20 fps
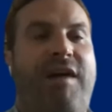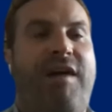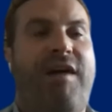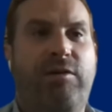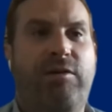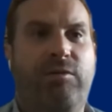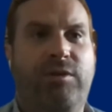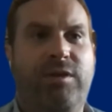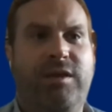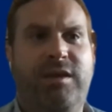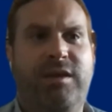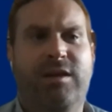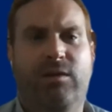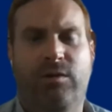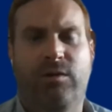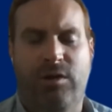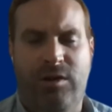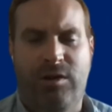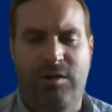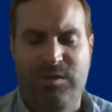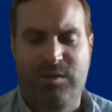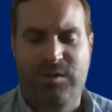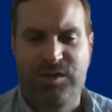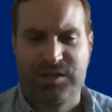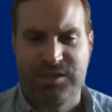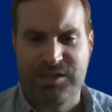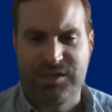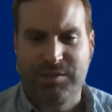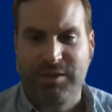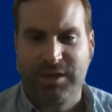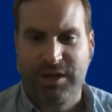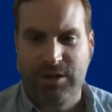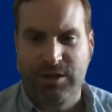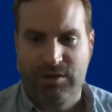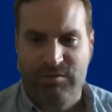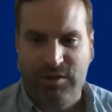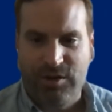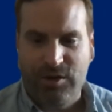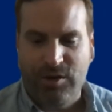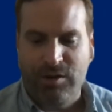faculty on our admissions committee
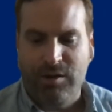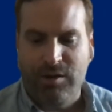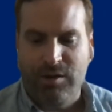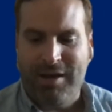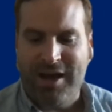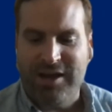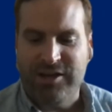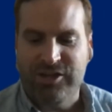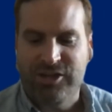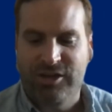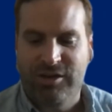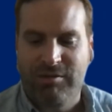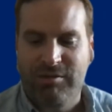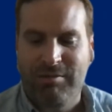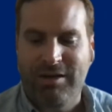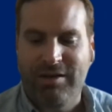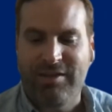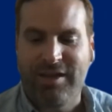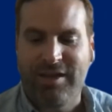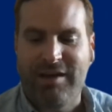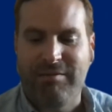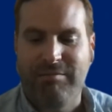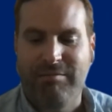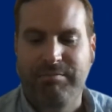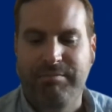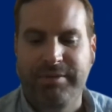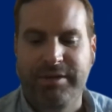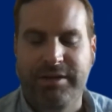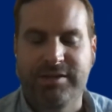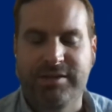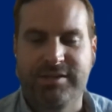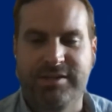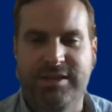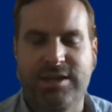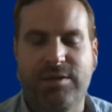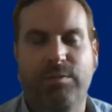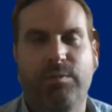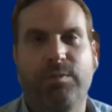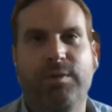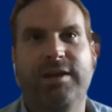are very passionate about that because
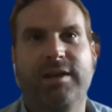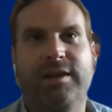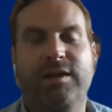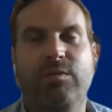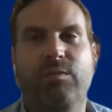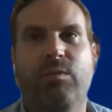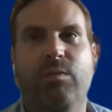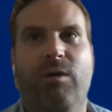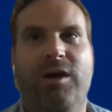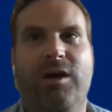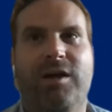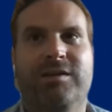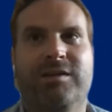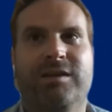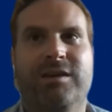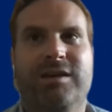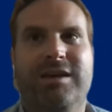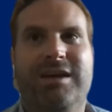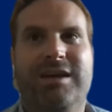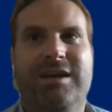they really want